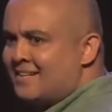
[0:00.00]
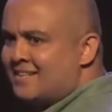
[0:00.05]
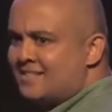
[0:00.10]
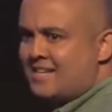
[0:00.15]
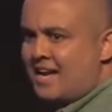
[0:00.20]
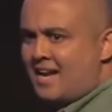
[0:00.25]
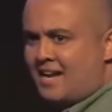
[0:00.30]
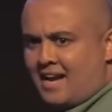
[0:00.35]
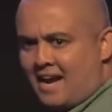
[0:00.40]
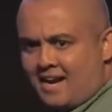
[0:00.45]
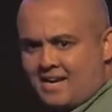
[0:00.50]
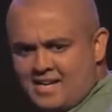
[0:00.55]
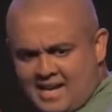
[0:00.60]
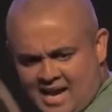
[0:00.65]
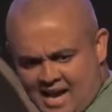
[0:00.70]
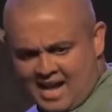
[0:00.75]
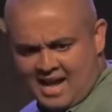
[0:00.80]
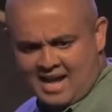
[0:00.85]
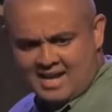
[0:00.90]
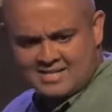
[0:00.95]
Sy can.
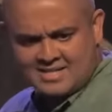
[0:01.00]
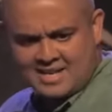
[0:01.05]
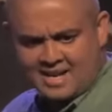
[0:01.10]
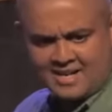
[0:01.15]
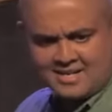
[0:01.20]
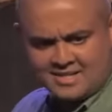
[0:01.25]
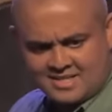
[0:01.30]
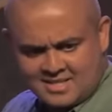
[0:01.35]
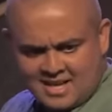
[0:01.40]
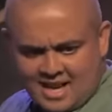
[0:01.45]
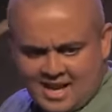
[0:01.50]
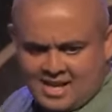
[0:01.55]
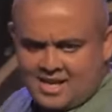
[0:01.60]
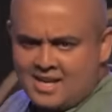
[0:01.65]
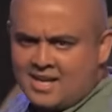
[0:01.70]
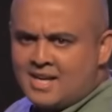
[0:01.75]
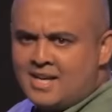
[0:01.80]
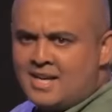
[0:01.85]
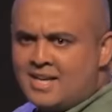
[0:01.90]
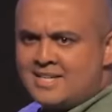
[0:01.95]
Yeah. say, say,
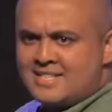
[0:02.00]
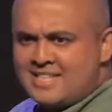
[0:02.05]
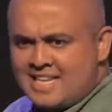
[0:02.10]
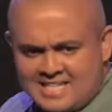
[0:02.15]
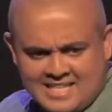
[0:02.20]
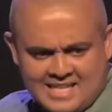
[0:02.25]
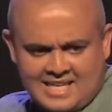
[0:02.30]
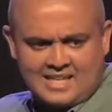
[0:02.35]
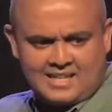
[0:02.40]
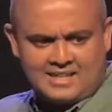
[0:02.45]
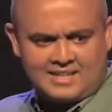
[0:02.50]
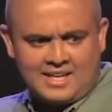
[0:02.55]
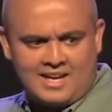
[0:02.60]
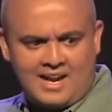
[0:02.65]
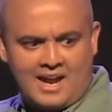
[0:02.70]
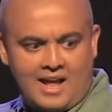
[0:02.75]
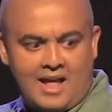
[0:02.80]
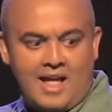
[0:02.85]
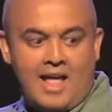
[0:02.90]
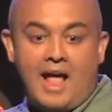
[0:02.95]
say, is heeltyd
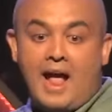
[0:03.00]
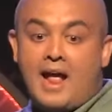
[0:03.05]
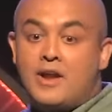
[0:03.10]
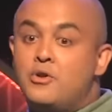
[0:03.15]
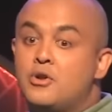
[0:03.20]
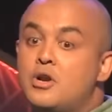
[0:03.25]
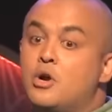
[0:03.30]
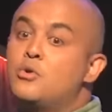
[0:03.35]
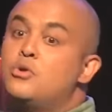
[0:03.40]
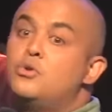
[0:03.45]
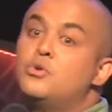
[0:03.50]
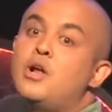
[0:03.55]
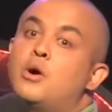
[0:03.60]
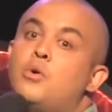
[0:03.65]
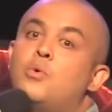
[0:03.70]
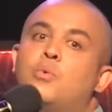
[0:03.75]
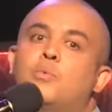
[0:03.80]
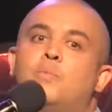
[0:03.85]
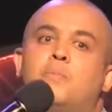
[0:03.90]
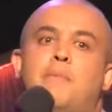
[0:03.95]
daar. And you know, you
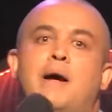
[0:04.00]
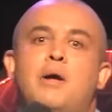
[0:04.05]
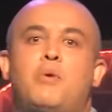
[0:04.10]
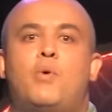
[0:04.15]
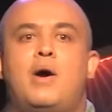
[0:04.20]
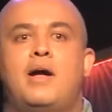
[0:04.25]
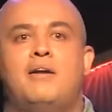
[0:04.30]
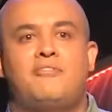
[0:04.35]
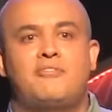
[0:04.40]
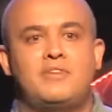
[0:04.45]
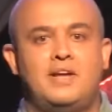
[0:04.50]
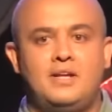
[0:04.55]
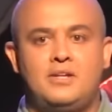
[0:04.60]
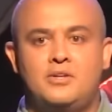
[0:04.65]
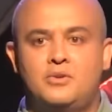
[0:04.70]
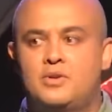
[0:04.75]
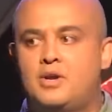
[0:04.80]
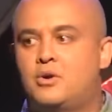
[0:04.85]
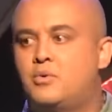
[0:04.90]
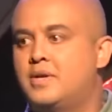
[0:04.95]
know my wife, né?
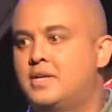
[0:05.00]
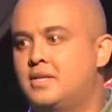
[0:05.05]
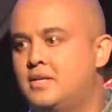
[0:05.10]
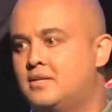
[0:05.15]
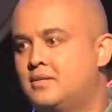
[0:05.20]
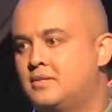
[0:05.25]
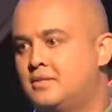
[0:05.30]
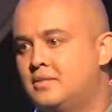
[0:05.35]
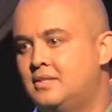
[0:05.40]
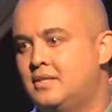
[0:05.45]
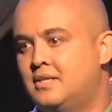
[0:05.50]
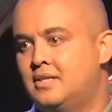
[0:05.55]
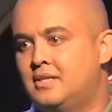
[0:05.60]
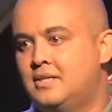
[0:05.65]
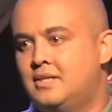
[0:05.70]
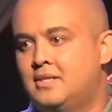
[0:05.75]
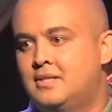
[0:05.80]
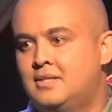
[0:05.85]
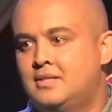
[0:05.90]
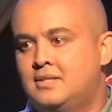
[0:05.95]
You know when you.
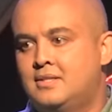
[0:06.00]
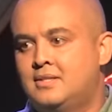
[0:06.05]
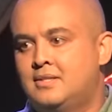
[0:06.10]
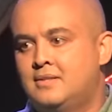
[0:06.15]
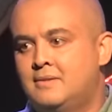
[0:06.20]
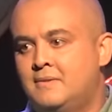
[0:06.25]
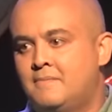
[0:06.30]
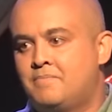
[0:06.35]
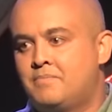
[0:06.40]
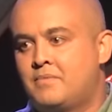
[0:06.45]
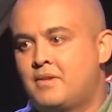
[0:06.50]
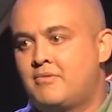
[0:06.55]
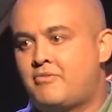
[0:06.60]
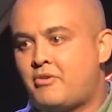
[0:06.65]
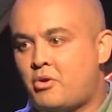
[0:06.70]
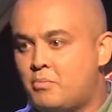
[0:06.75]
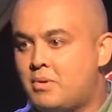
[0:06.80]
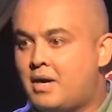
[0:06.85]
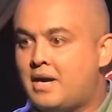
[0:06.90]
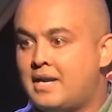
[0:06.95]

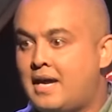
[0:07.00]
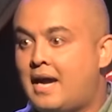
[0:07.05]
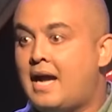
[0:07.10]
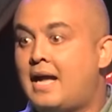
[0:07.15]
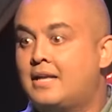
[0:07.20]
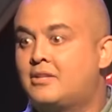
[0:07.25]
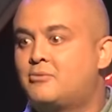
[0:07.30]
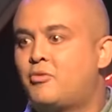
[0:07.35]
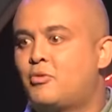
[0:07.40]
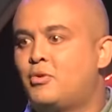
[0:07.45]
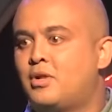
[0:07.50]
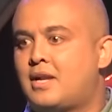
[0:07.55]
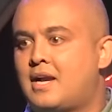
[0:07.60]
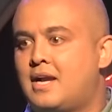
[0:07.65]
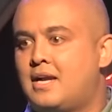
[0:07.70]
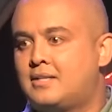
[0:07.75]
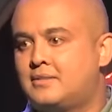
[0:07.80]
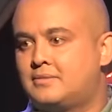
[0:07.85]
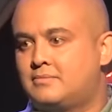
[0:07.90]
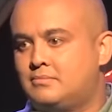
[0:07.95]
begin 'n gat vol
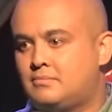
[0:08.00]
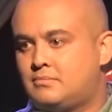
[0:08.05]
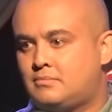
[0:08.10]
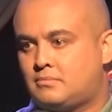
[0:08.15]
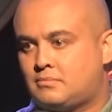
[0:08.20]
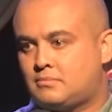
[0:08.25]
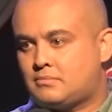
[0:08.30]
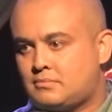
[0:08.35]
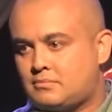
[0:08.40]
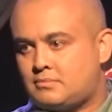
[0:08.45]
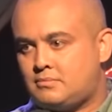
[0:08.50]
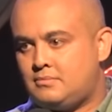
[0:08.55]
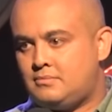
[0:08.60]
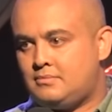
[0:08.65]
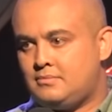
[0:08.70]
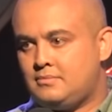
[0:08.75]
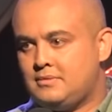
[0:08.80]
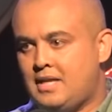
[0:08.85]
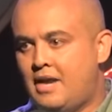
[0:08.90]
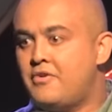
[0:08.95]
raak.
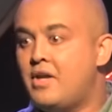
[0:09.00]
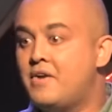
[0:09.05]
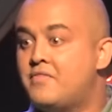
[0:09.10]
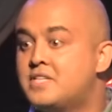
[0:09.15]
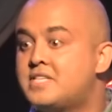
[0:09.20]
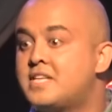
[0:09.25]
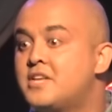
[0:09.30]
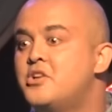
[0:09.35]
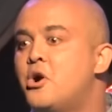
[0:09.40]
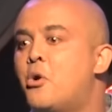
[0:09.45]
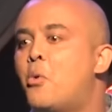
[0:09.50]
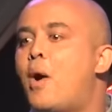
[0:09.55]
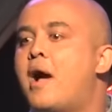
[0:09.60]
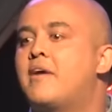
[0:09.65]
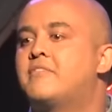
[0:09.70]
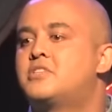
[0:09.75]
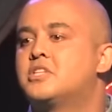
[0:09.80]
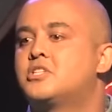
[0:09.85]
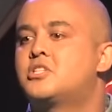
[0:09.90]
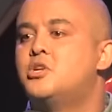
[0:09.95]
Have you ever seen your
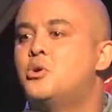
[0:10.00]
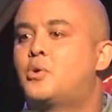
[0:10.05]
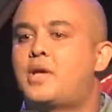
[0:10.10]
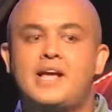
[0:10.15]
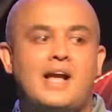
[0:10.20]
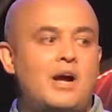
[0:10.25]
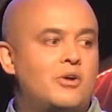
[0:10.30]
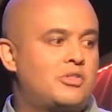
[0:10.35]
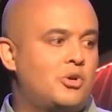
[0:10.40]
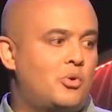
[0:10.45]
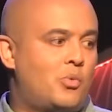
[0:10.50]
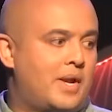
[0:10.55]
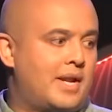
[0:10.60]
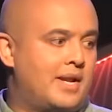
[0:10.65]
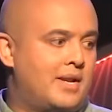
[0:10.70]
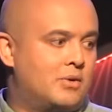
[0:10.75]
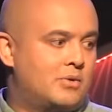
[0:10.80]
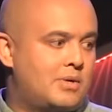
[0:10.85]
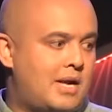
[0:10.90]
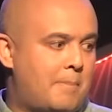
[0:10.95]
wife just looking out the
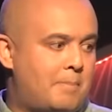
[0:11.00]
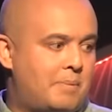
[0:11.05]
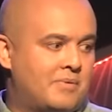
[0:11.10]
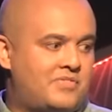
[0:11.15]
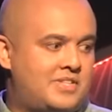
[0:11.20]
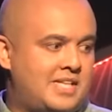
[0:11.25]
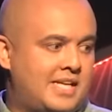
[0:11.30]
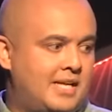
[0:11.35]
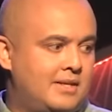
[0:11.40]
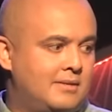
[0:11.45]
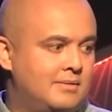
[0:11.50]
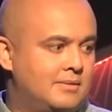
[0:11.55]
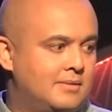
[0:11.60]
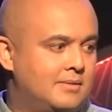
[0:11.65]
window, cup of tea?